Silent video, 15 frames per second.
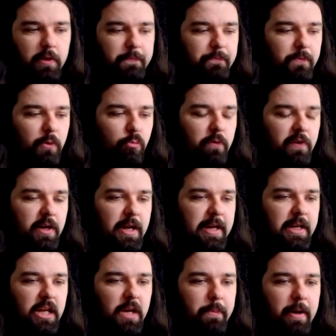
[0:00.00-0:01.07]
a lady
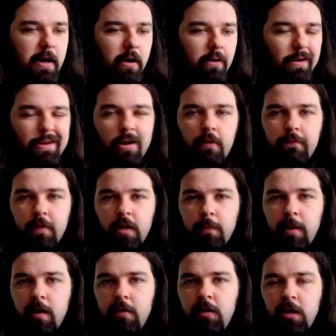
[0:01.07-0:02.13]
about love and about
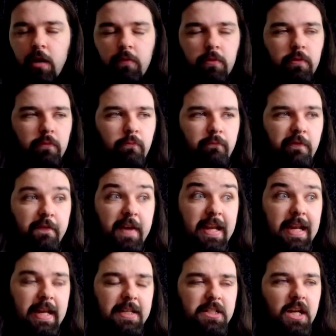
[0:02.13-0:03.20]
feelings
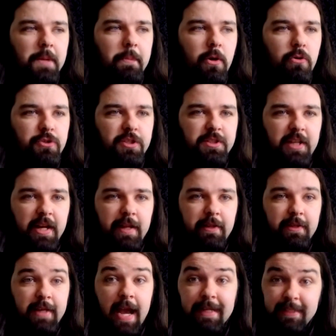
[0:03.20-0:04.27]
and emotions, and
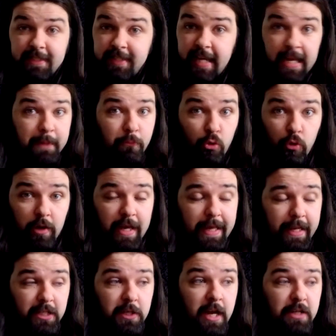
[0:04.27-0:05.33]
Yaz is getting more layered
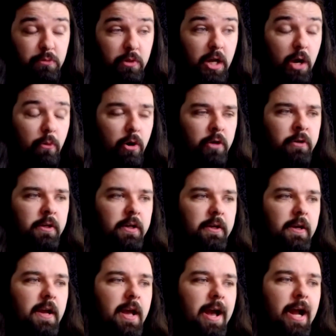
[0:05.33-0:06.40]
as we go on.
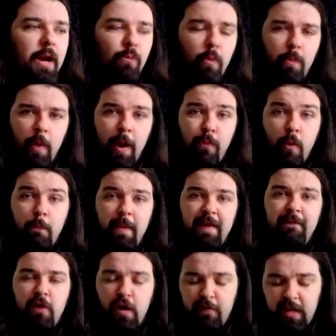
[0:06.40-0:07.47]
And it would be very,
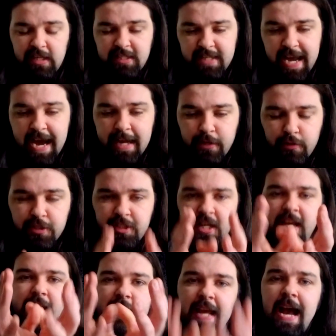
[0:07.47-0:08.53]
very sad to see
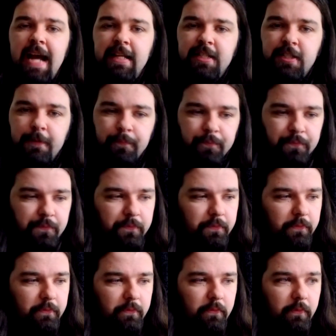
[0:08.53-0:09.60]
Yaz
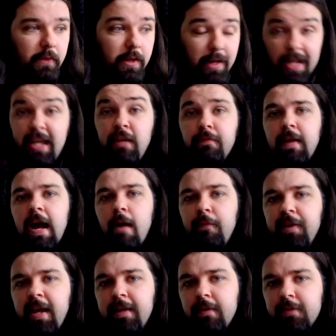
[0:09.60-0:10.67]
leave now at the end of
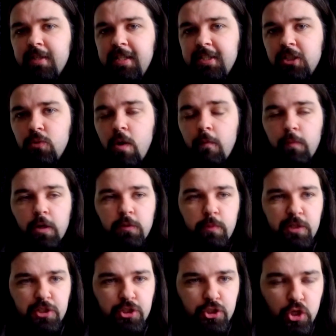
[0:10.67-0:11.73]
season 12, because we're
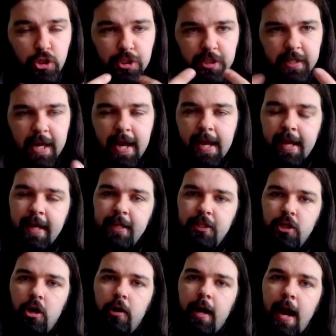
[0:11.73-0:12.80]
just getting into her
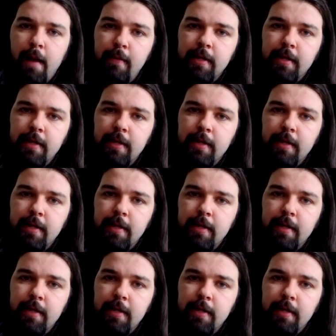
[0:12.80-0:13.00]
character.